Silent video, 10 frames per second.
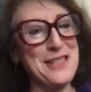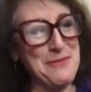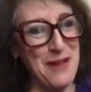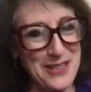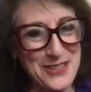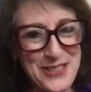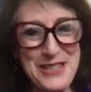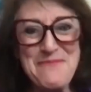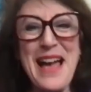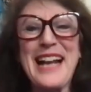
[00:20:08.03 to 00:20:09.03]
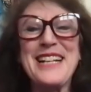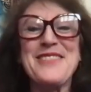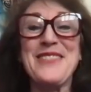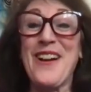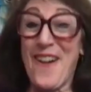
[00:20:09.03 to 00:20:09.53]
sponsorship package.
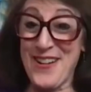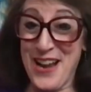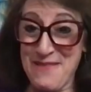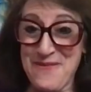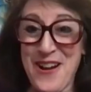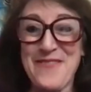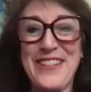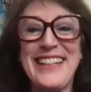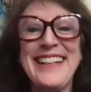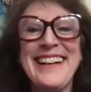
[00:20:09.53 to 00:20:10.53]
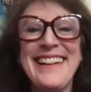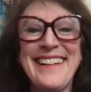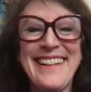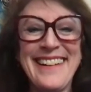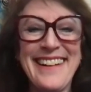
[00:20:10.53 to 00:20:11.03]
We are nonprofit.
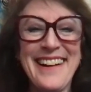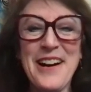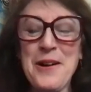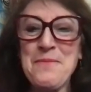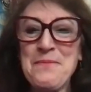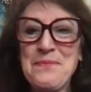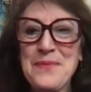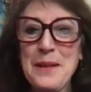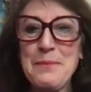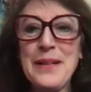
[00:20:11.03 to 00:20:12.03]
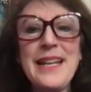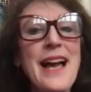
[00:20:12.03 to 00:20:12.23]
Yeah. But yeah,